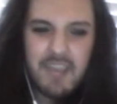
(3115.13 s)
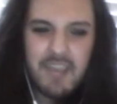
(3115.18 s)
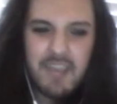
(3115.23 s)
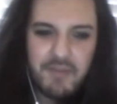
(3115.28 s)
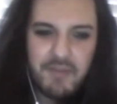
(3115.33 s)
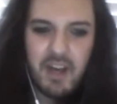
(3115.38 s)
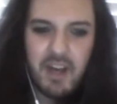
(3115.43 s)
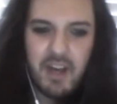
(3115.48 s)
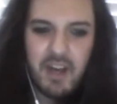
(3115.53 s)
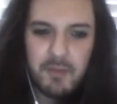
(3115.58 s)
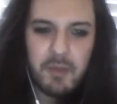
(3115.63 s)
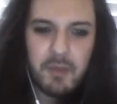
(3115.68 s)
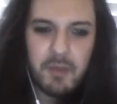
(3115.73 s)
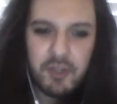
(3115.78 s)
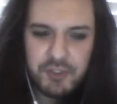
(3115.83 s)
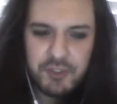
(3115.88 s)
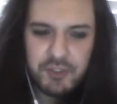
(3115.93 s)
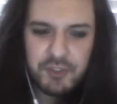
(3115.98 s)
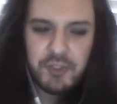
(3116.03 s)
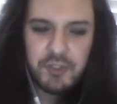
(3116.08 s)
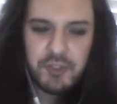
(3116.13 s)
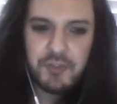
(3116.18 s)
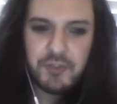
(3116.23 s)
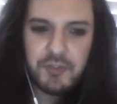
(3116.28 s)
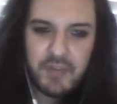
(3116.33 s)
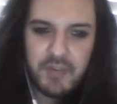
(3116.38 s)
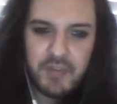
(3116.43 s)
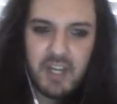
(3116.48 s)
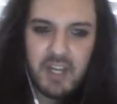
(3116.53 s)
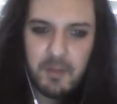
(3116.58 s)
hate farms. I want to shoot
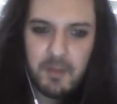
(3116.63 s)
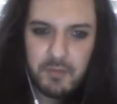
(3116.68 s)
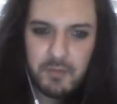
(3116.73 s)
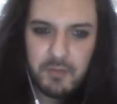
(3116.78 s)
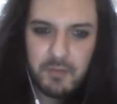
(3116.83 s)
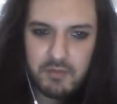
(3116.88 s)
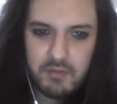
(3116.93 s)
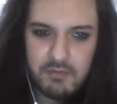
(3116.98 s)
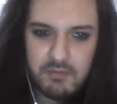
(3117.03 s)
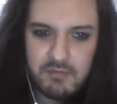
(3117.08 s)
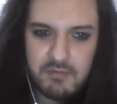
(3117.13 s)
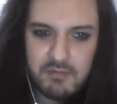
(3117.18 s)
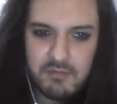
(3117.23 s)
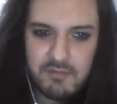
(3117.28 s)
farms.